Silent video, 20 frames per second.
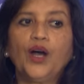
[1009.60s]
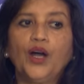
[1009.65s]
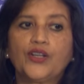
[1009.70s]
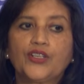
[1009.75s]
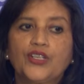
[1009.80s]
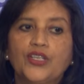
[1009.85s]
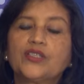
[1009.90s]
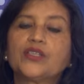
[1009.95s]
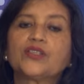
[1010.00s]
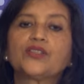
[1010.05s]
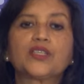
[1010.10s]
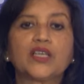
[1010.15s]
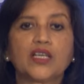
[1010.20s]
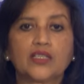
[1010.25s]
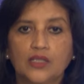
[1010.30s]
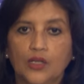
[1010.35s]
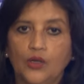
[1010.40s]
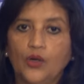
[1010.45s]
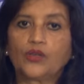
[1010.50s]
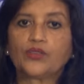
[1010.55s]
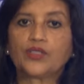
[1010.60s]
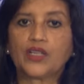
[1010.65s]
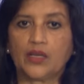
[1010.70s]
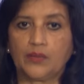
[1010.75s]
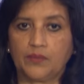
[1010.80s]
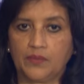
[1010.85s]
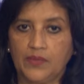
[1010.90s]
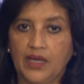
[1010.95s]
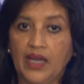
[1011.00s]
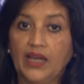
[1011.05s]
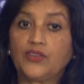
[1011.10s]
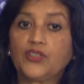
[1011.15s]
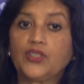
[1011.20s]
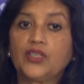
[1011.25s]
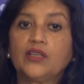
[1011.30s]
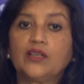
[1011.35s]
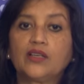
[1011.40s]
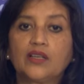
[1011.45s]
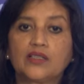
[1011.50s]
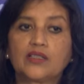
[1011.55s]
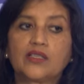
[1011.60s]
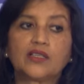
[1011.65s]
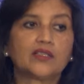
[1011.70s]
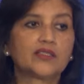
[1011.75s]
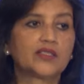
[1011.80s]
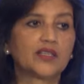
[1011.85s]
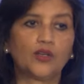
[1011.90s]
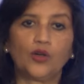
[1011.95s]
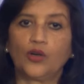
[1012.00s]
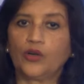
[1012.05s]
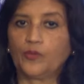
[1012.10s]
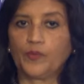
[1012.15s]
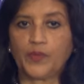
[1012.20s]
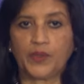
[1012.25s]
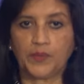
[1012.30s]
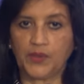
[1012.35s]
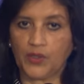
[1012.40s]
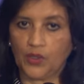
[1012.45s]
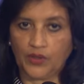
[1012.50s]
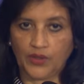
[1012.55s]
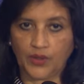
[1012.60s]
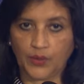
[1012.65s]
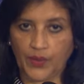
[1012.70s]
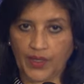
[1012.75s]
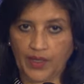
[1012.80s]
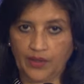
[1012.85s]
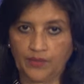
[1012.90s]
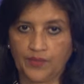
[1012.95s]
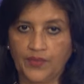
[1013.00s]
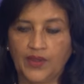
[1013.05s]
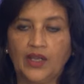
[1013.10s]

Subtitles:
She just takes a long time. And she consults a lot of people on the way.